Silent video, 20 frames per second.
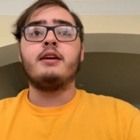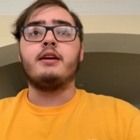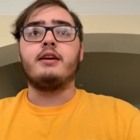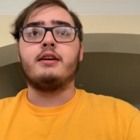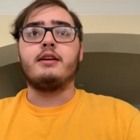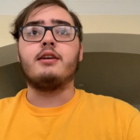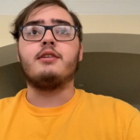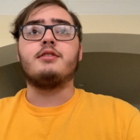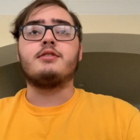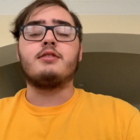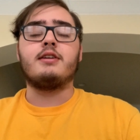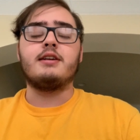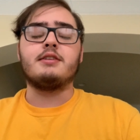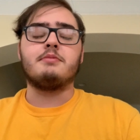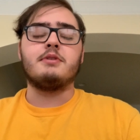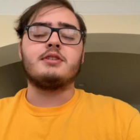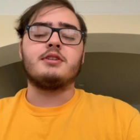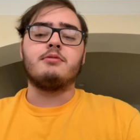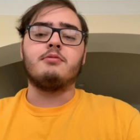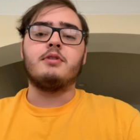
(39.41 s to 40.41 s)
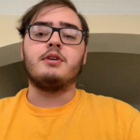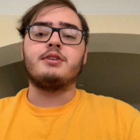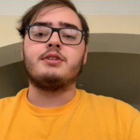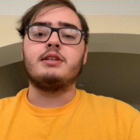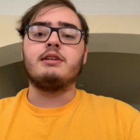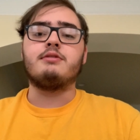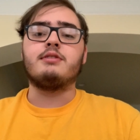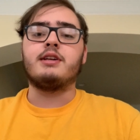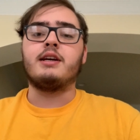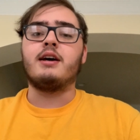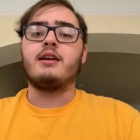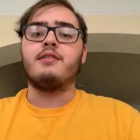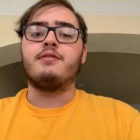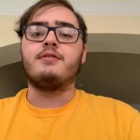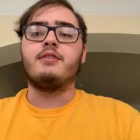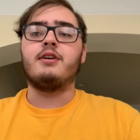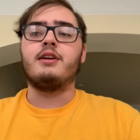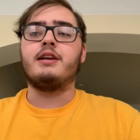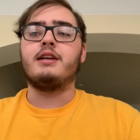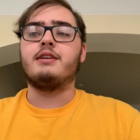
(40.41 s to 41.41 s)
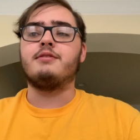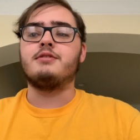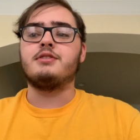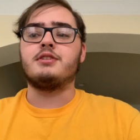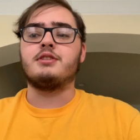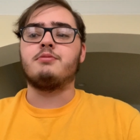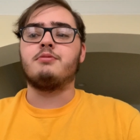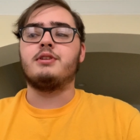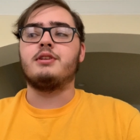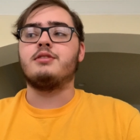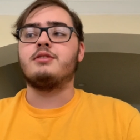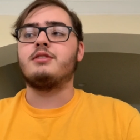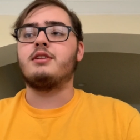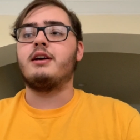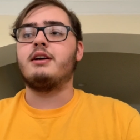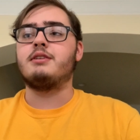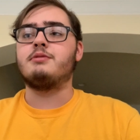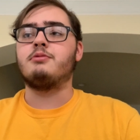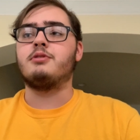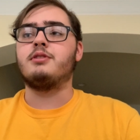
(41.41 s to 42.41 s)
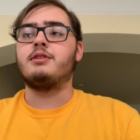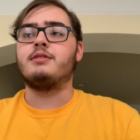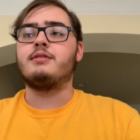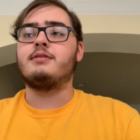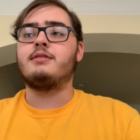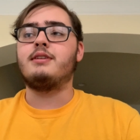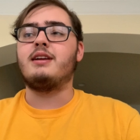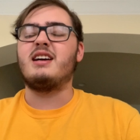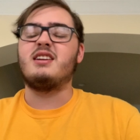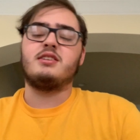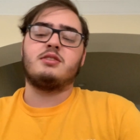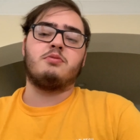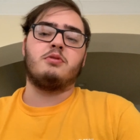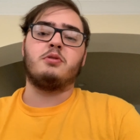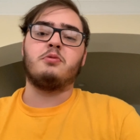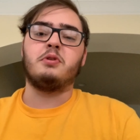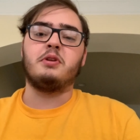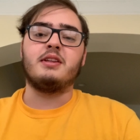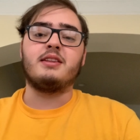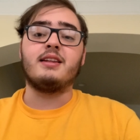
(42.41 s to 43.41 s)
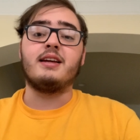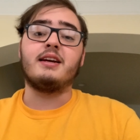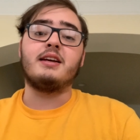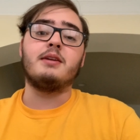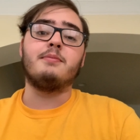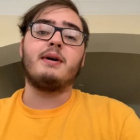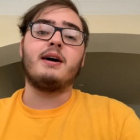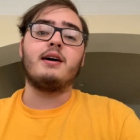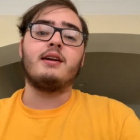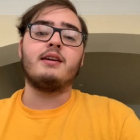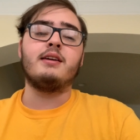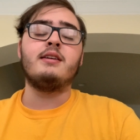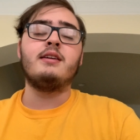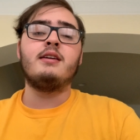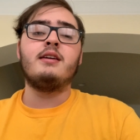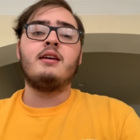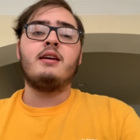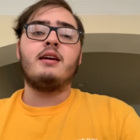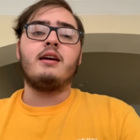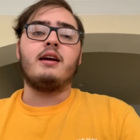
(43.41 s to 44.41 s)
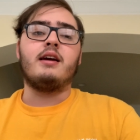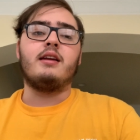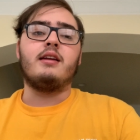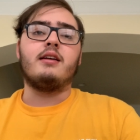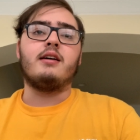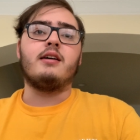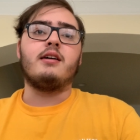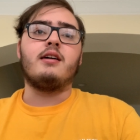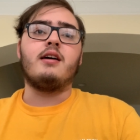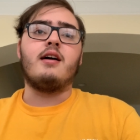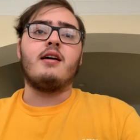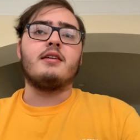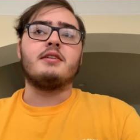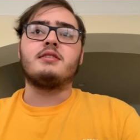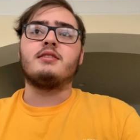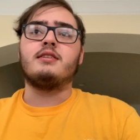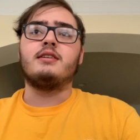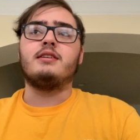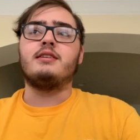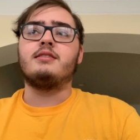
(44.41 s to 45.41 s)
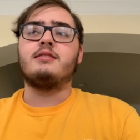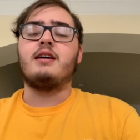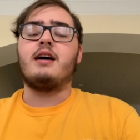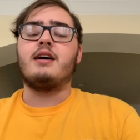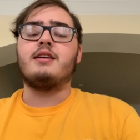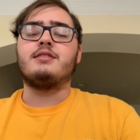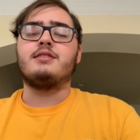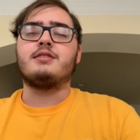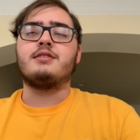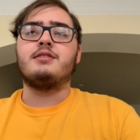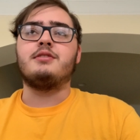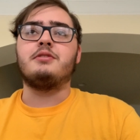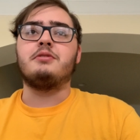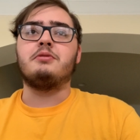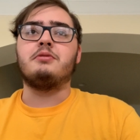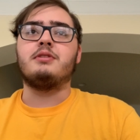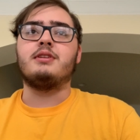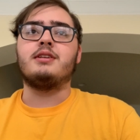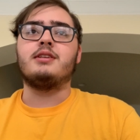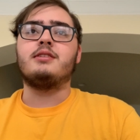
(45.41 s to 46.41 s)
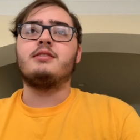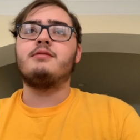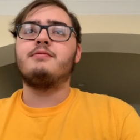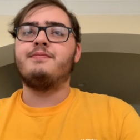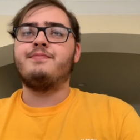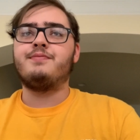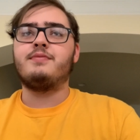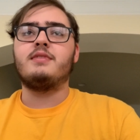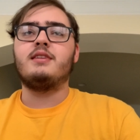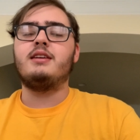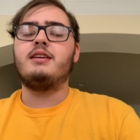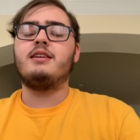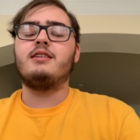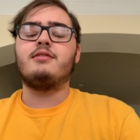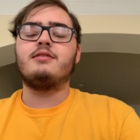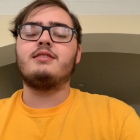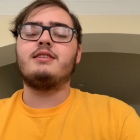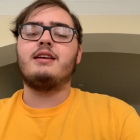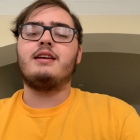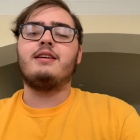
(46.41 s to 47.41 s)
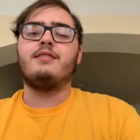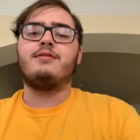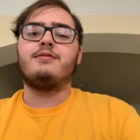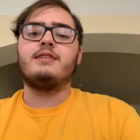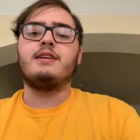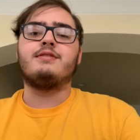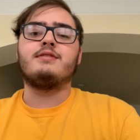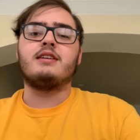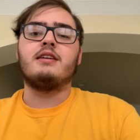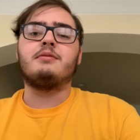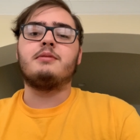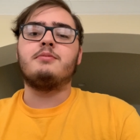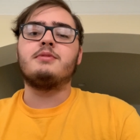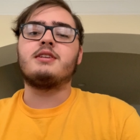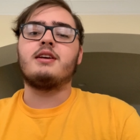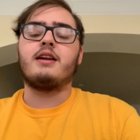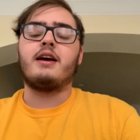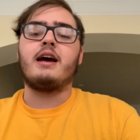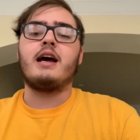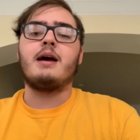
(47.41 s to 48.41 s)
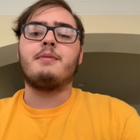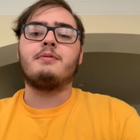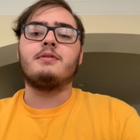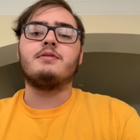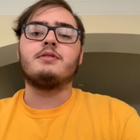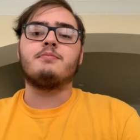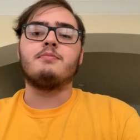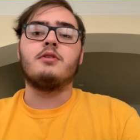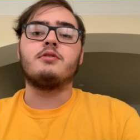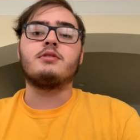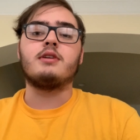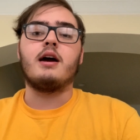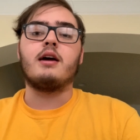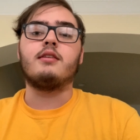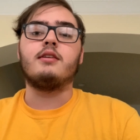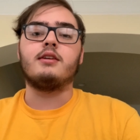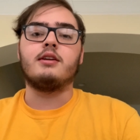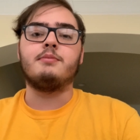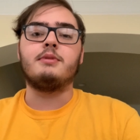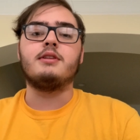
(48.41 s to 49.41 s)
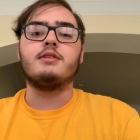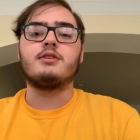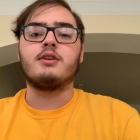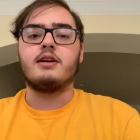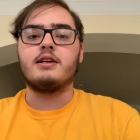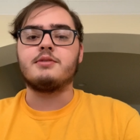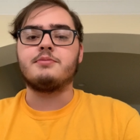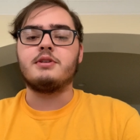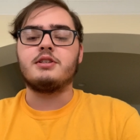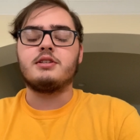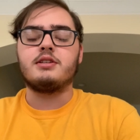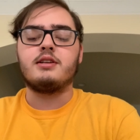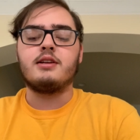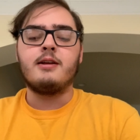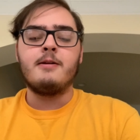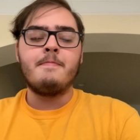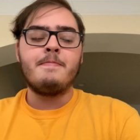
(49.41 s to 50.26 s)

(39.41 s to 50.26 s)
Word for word: you know the transmission was shifting kind of funny, and it was just one of those things where I just wasn't really thinking about it, and uh, honestly, I just knew that you know if, if something was going to happen, it was most likely going to be the transmission.